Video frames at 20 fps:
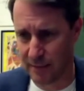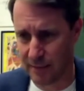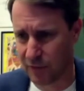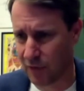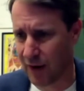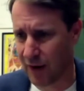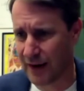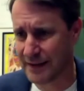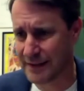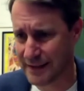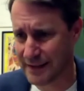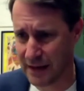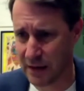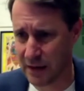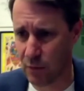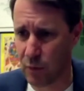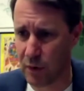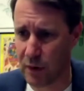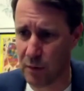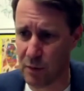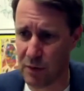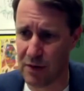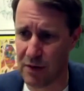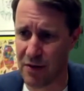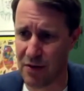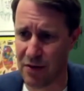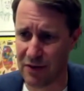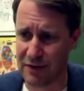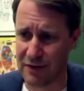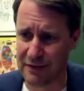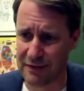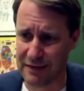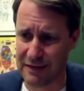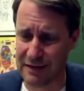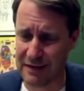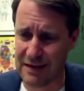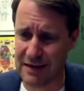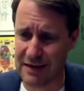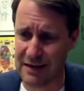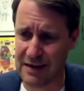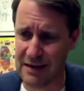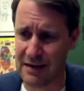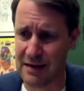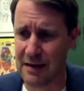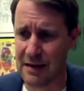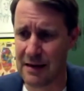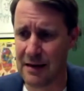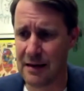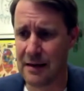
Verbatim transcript: So I think we will see